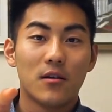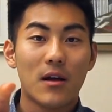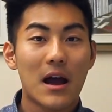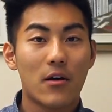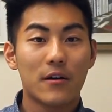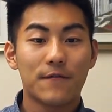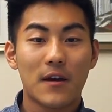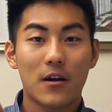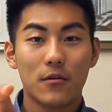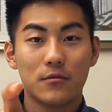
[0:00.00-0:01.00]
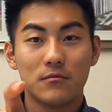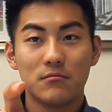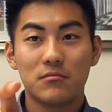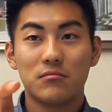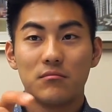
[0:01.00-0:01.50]
how
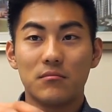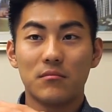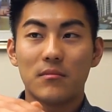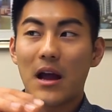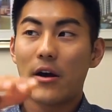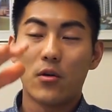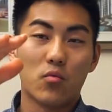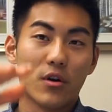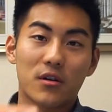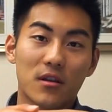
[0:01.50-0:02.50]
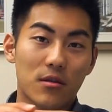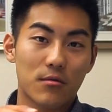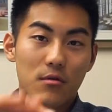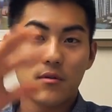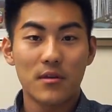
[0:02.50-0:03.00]
I worked it
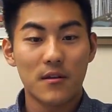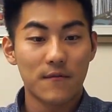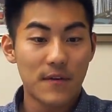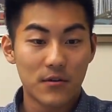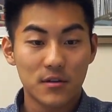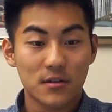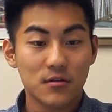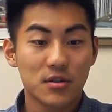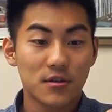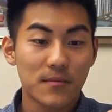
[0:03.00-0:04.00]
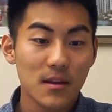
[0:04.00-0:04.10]
through and then found a solution.